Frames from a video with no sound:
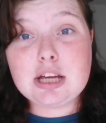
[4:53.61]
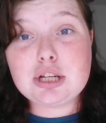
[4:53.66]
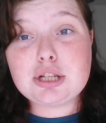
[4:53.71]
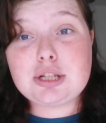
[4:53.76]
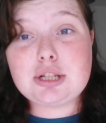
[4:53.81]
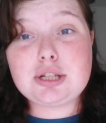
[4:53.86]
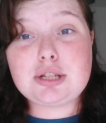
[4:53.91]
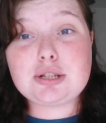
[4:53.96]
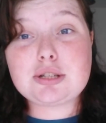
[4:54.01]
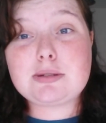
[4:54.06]

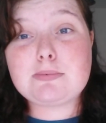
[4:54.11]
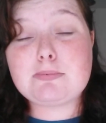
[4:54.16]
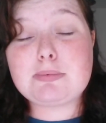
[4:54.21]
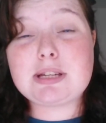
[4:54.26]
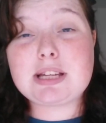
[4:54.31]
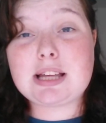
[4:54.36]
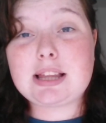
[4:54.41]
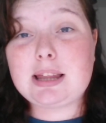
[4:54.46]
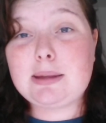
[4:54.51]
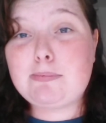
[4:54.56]
She doesn't
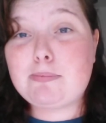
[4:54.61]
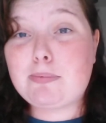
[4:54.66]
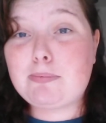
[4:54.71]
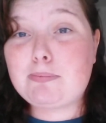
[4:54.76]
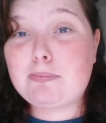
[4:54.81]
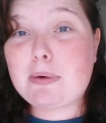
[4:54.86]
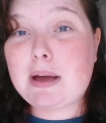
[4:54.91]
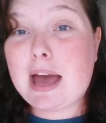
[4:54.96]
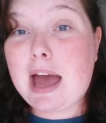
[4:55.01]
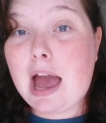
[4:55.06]
particularly
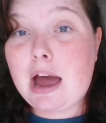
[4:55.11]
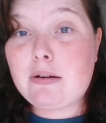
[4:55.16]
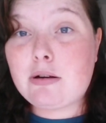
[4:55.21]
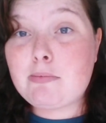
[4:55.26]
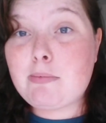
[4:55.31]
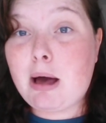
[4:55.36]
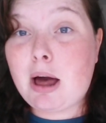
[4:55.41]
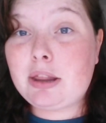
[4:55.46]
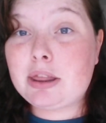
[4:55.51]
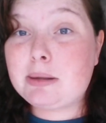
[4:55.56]
care
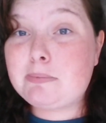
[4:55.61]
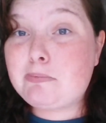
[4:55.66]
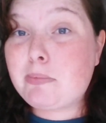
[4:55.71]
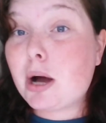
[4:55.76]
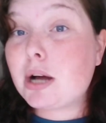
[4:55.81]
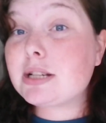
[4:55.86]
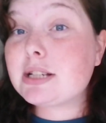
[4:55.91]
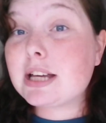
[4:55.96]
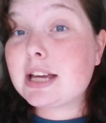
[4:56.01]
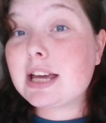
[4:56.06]
about the
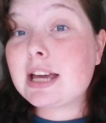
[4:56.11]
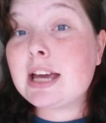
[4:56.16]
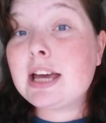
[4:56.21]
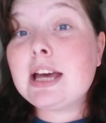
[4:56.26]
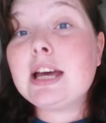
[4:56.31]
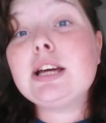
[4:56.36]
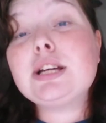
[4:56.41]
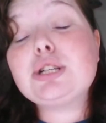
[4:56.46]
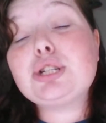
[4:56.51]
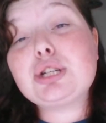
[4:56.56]
body.
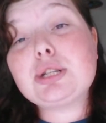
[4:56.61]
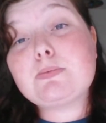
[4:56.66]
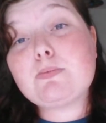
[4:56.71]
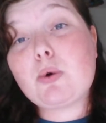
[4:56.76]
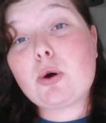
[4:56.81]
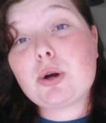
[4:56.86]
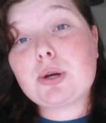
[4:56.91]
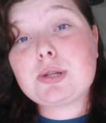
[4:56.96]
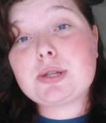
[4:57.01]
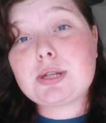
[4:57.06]
She's
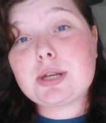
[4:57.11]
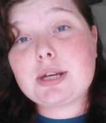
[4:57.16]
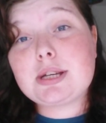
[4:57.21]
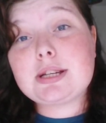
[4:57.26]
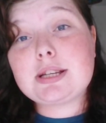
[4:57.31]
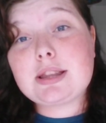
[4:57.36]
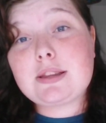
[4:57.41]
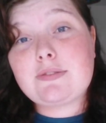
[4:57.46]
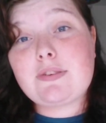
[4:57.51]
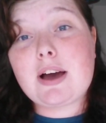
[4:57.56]
more
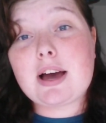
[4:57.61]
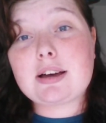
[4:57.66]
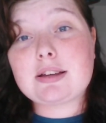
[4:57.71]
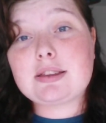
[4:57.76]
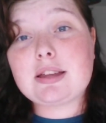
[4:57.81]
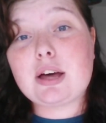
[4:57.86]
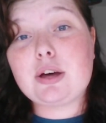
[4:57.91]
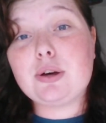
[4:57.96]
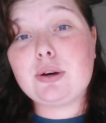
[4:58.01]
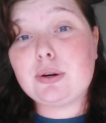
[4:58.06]
concerned at the fact
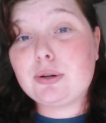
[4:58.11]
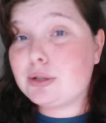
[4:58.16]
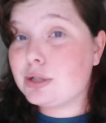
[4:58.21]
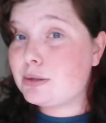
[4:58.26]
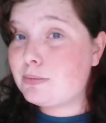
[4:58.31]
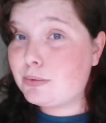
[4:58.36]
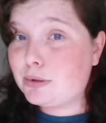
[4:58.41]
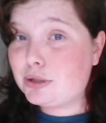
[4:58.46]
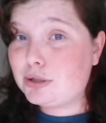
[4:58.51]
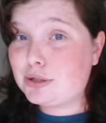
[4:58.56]
that her
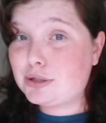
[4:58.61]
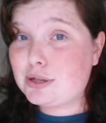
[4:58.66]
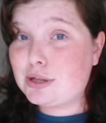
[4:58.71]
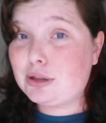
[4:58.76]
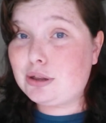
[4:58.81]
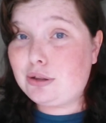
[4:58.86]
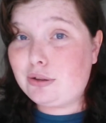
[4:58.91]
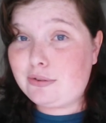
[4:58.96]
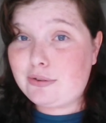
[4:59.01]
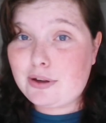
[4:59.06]
husband
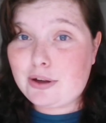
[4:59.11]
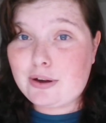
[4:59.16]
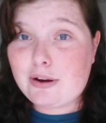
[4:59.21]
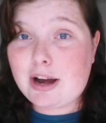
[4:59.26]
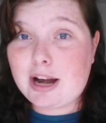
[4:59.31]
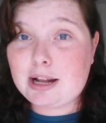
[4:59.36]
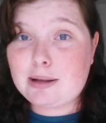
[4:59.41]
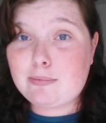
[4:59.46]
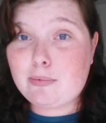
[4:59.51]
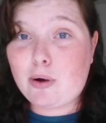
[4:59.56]
doesn't love her
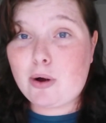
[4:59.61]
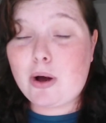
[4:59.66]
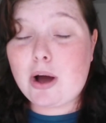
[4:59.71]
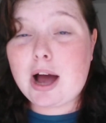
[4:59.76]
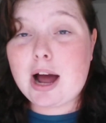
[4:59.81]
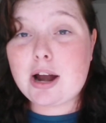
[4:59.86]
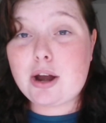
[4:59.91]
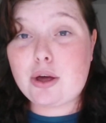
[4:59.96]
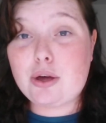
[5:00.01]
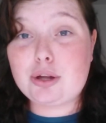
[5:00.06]
anymore
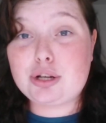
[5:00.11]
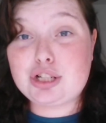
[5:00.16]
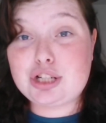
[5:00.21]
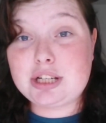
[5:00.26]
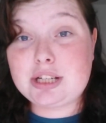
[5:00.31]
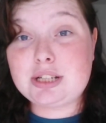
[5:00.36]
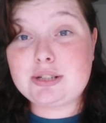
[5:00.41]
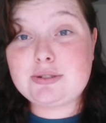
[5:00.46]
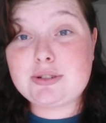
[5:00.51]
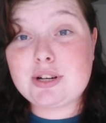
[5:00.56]
and her
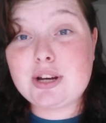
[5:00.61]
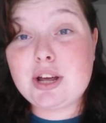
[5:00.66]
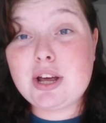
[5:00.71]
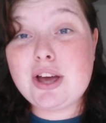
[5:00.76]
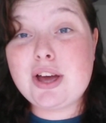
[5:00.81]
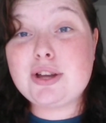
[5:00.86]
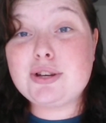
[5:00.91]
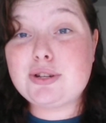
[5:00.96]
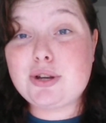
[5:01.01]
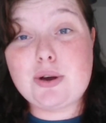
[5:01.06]
children
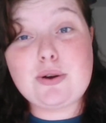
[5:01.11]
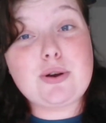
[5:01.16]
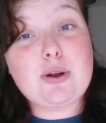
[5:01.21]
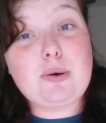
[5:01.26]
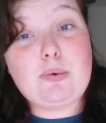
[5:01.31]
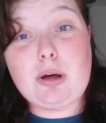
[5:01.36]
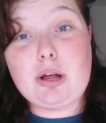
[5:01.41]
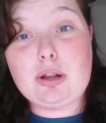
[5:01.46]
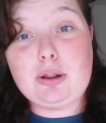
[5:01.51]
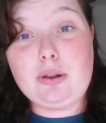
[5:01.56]
don't
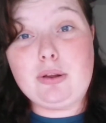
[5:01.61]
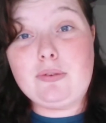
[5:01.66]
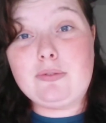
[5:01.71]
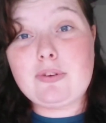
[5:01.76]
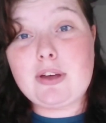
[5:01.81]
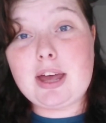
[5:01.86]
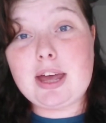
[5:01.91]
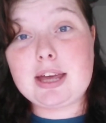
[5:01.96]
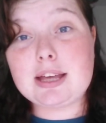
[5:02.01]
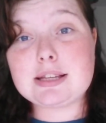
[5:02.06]
know what
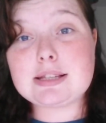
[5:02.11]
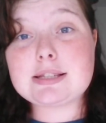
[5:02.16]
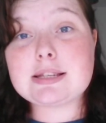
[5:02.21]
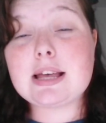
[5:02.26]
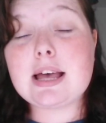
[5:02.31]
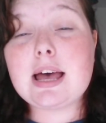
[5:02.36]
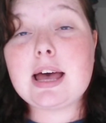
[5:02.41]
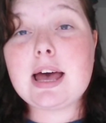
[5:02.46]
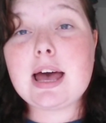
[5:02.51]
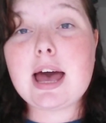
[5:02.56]
love
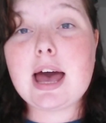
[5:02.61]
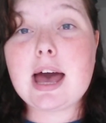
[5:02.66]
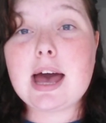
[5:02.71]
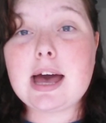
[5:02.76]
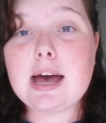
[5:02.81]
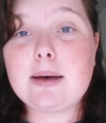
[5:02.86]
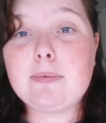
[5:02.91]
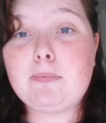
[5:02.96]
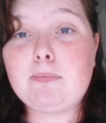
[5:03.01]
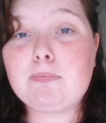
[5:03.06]
is.
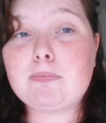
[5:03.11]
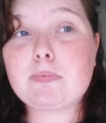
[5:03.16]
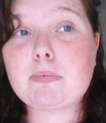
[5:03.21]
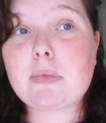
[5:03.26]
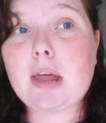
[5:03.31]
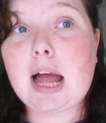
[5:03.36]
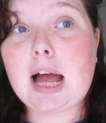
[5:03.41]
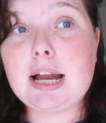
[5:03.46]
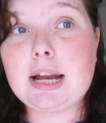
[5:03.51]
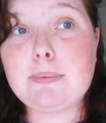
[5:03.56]
And
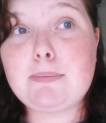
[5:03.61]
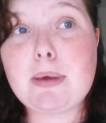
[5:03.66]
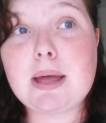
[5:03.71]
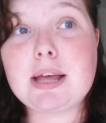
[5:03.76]
it